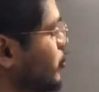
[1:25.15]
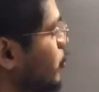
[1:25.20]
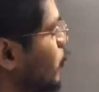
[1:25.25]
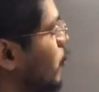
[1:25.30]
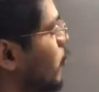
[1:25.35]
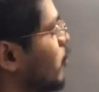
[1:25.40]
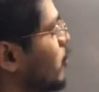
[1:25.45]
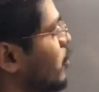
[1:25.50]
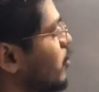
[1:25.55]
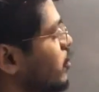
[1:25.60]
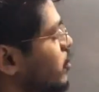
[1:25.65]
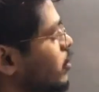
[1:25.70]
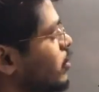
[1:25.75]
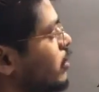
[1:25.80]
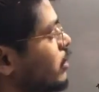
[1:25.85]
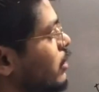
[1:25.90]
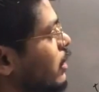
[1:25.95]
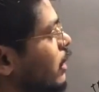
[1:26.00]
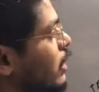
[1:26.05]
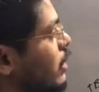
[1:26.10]
know
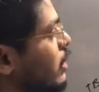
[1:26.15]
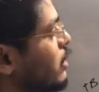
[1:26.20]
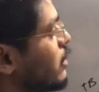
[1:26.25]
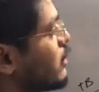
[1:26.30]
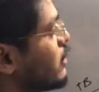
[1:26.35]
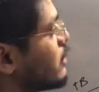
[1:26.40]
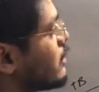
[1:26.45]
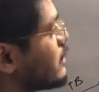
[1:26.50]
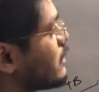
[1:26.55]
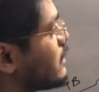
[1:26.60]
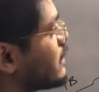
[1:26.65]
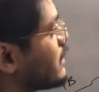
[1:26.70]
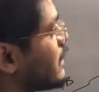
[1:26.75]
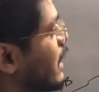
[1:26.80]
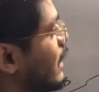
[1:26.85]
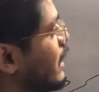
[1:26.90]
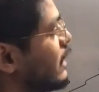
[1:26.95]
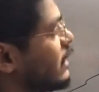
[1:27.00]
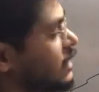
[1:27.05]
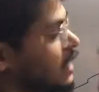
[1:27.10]
the
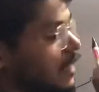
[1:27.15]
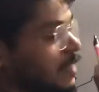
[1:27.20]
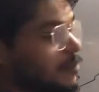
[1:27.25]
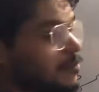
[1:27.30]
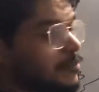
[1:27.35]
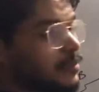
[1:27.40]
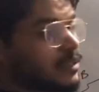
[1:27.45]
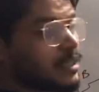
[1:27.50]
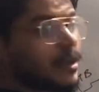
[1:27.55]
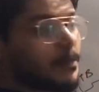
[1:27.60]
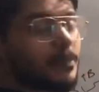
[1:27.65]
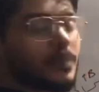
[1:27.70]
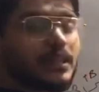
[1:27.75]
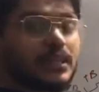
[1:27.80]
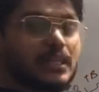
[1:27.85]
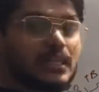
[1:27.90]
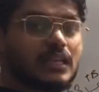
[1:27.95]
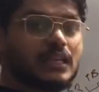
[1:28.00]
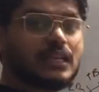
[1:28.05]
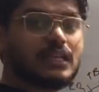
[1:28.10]
cell type, the
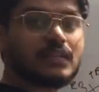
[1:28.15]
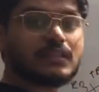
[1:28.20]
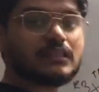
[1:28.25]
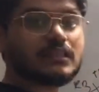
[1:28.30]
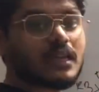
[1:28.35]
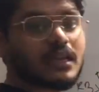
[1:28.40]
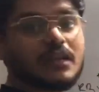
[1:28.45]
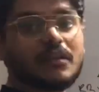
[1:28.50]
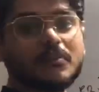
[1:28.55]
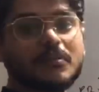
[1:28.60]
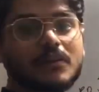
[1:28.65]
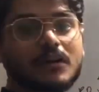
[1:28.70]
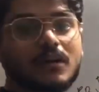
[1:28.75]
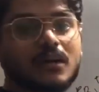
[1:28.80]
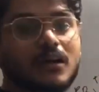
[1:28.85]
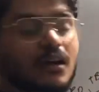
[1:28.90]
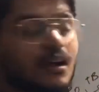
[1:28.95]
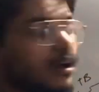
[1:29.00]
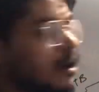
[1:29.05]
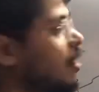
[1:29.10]
epithelial type
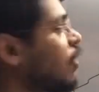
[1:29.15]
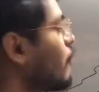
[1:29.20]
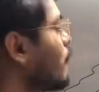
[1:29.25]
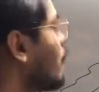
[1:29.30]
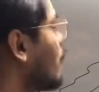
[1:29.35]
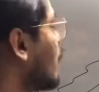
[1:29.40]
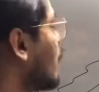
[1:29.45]
of